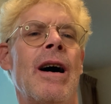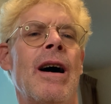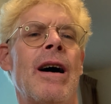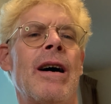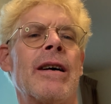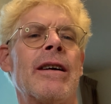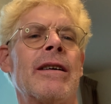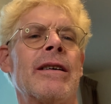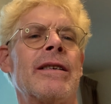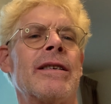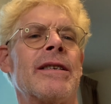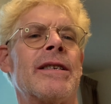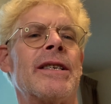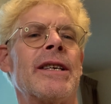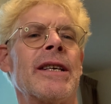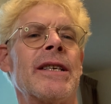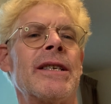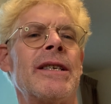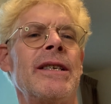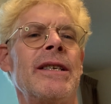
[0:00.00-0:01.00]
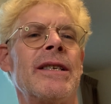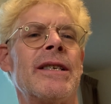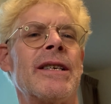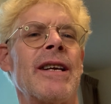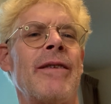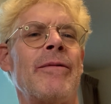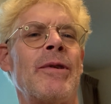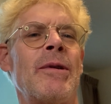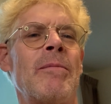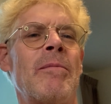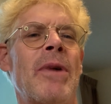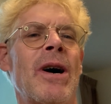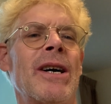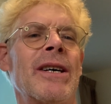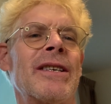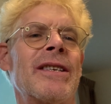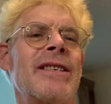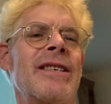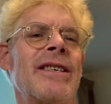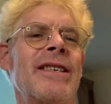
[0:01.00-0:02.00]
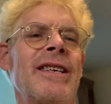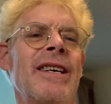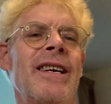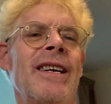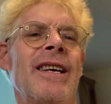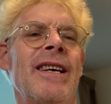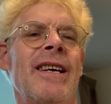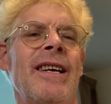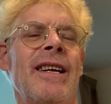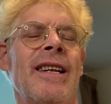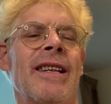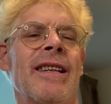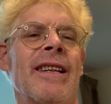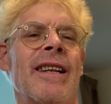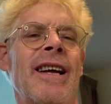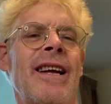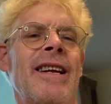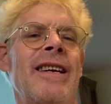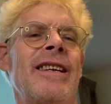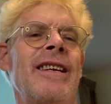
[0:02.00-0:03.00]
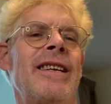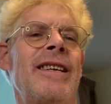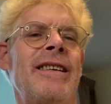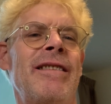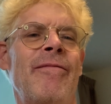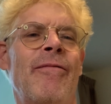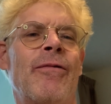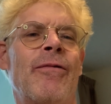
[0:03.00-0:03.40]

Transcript: $167. Landed,